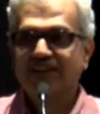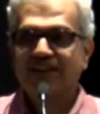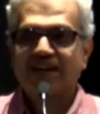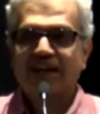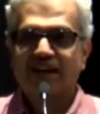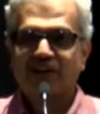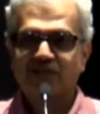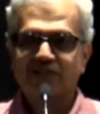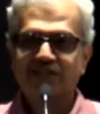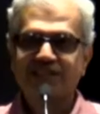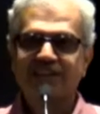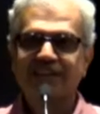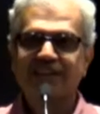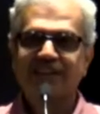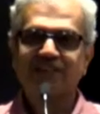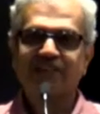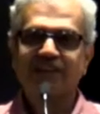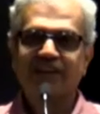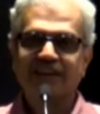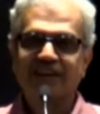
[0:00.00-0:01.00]
I was
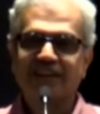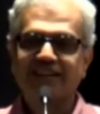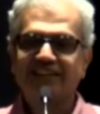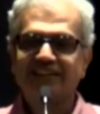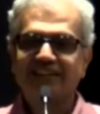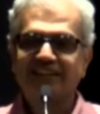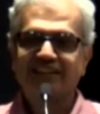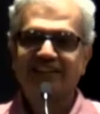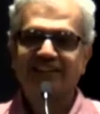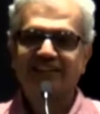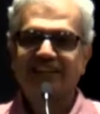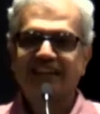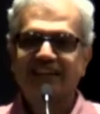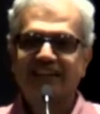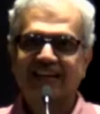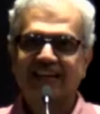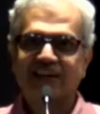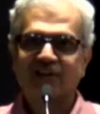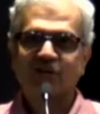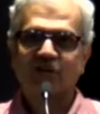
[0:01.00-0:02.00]
really worried. I'll
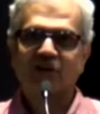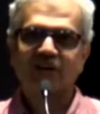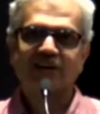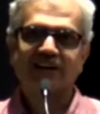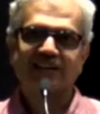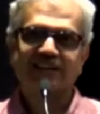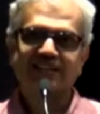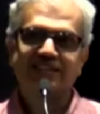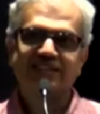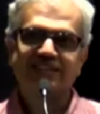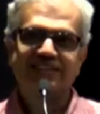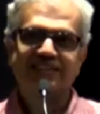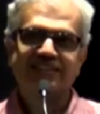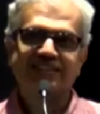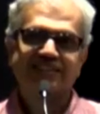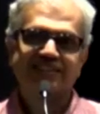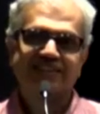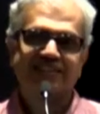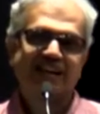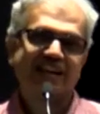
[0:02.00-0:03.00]
get a call, Harish.
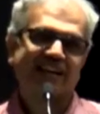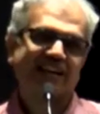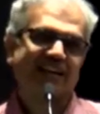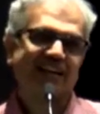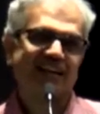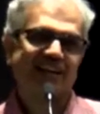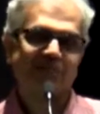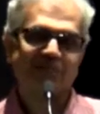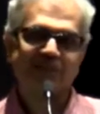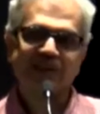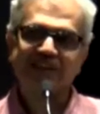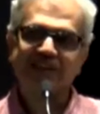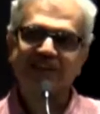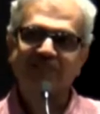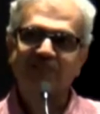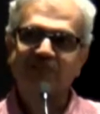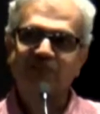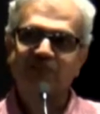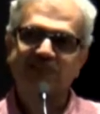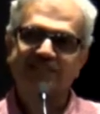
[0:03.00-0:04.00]
I can't make it,
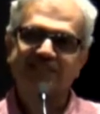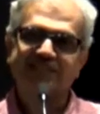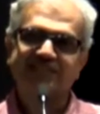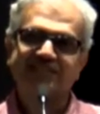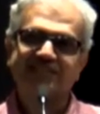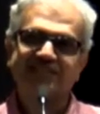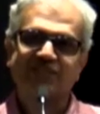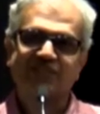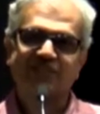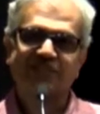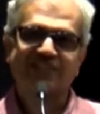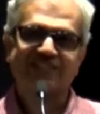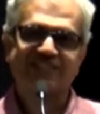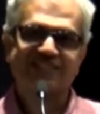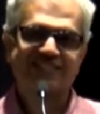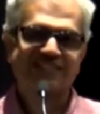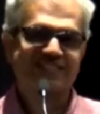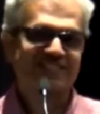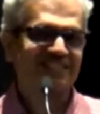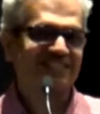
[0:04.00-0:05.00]
which was sorry.
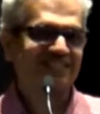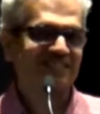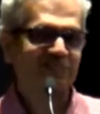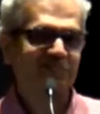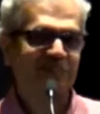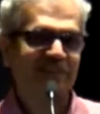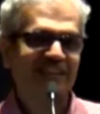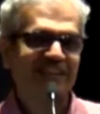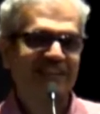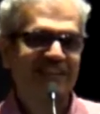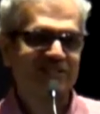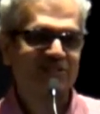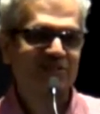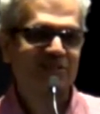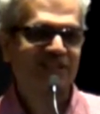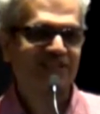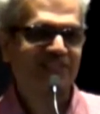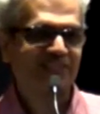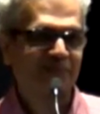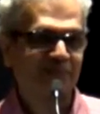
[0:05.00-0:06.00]
This meeting has
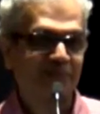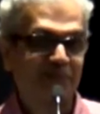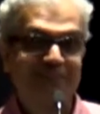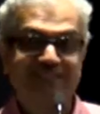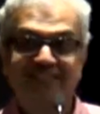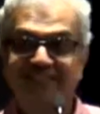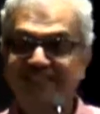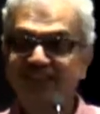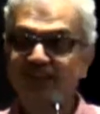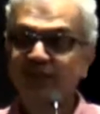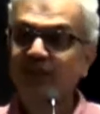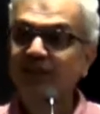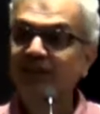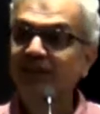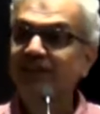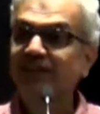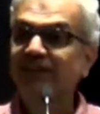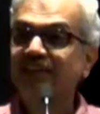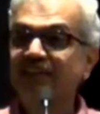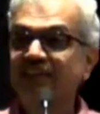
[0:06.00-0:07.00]
not. Been. But you know, he
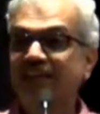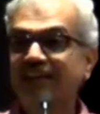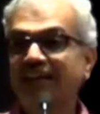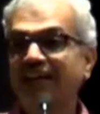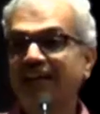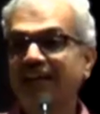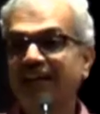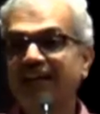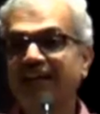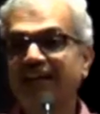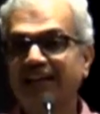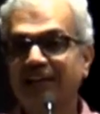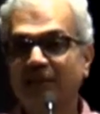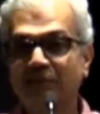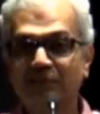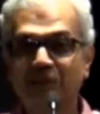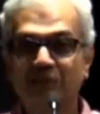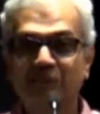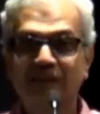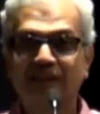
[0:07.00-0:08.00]
he had that
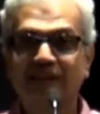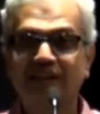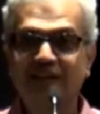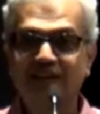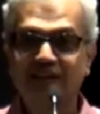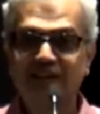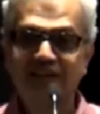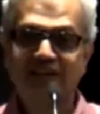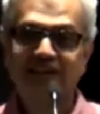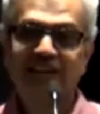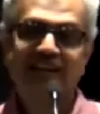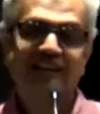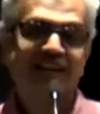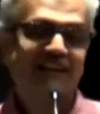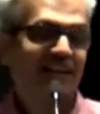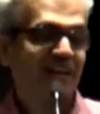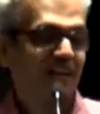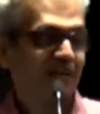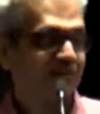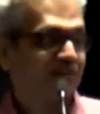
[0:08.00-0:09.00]
commitment, and he
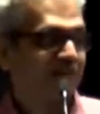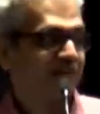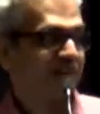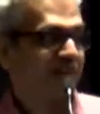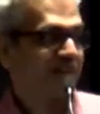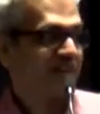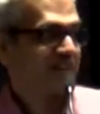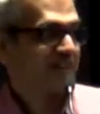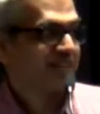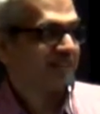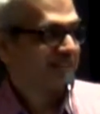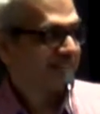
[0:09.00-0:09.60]
kind of uh,